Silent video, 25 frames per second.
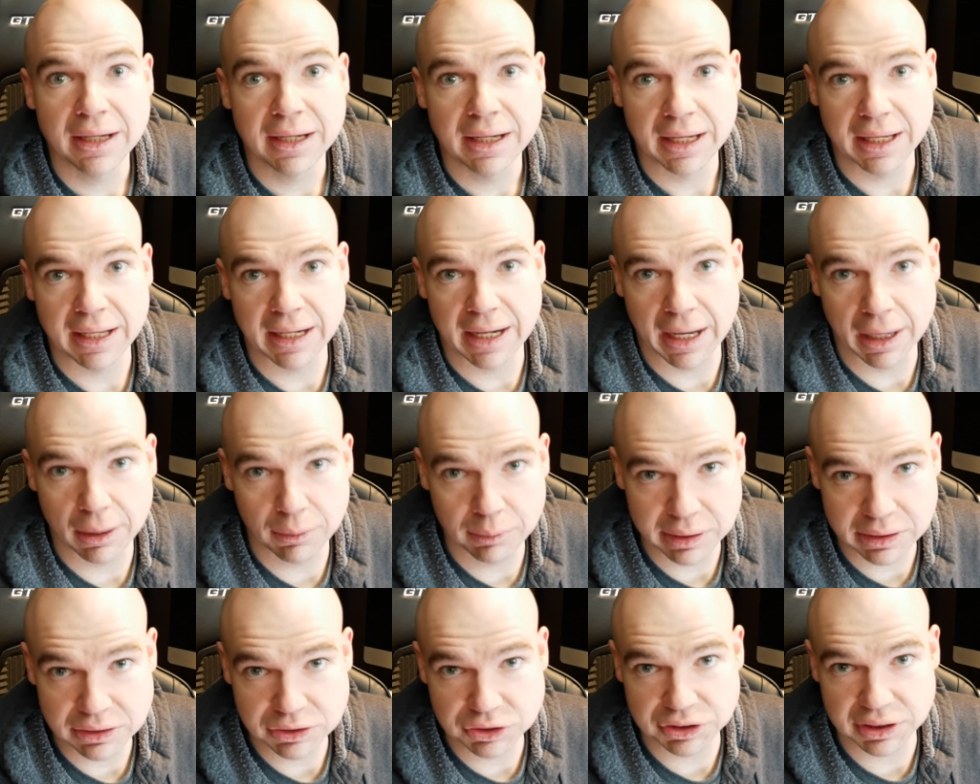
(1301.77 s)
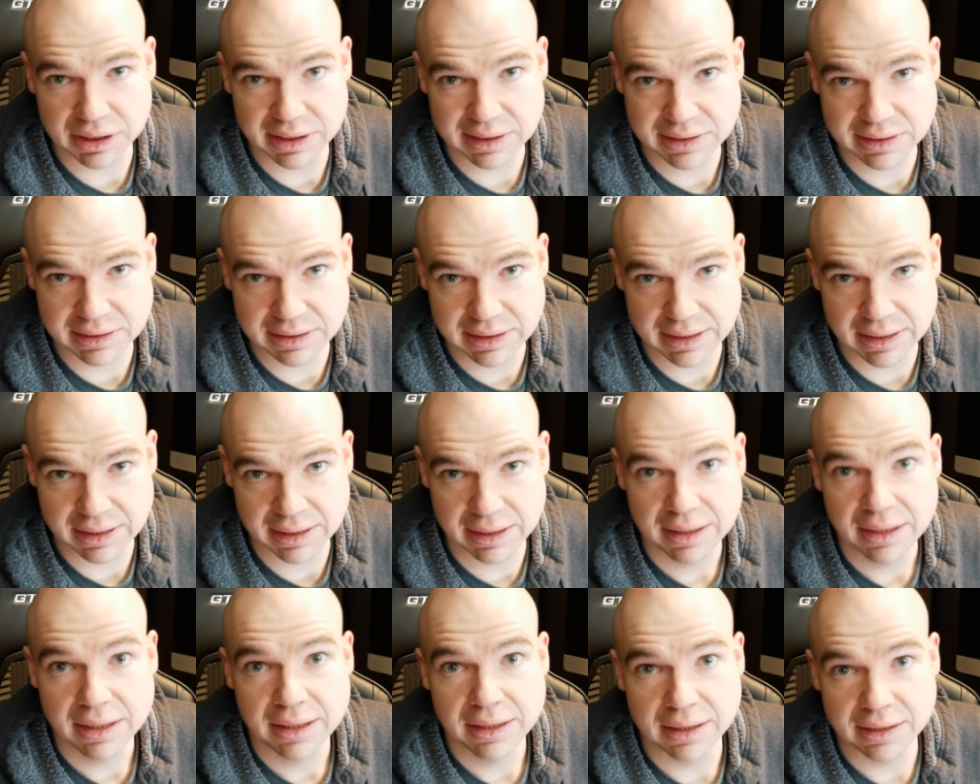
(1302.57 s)
and how
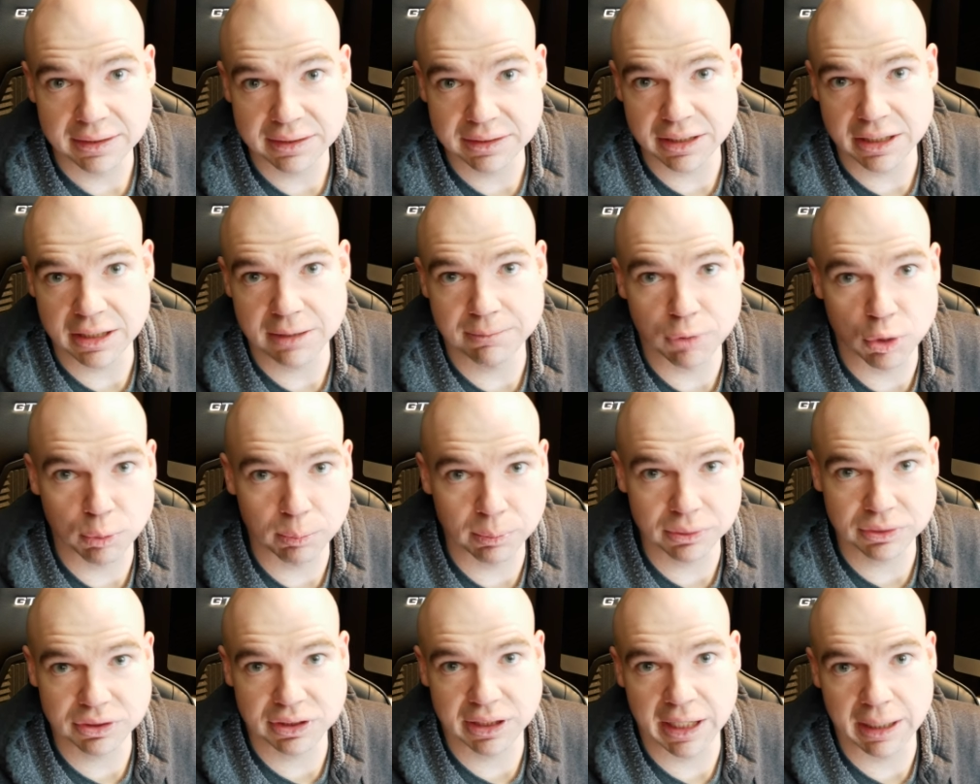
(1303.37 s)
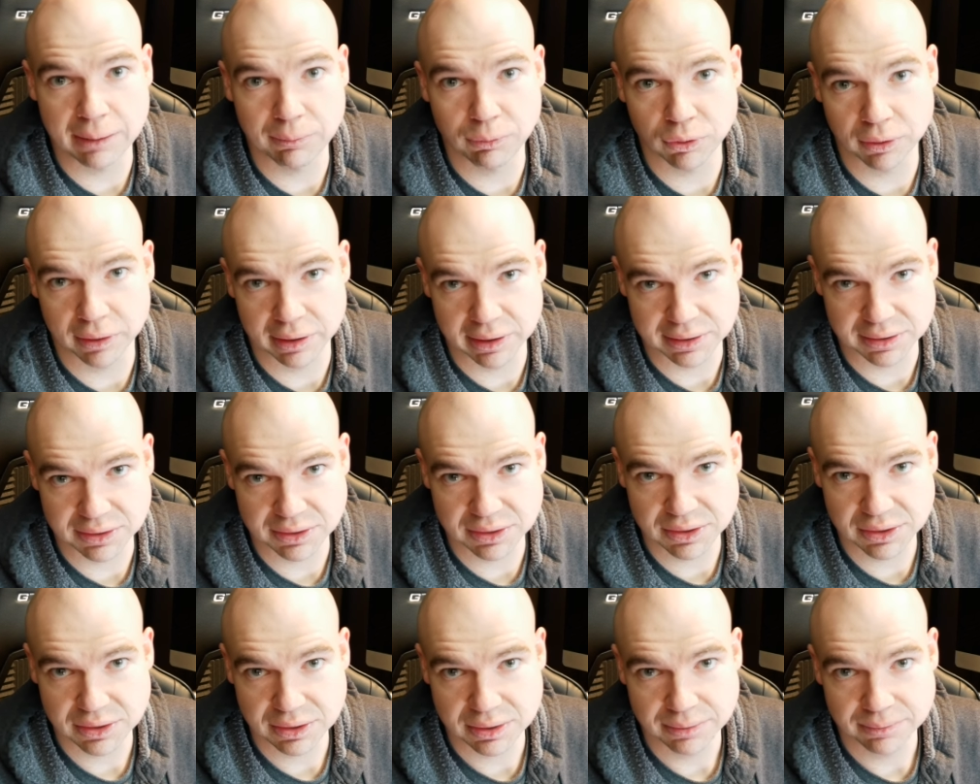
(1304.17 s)
congested the T-Mobile tower
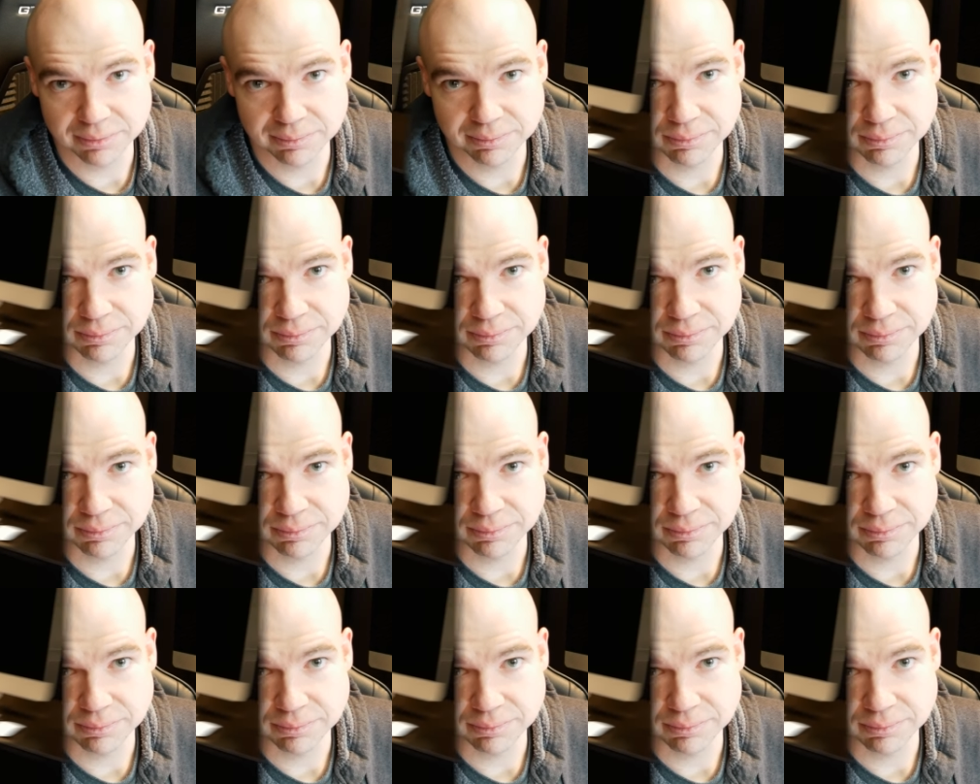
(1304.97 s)
is.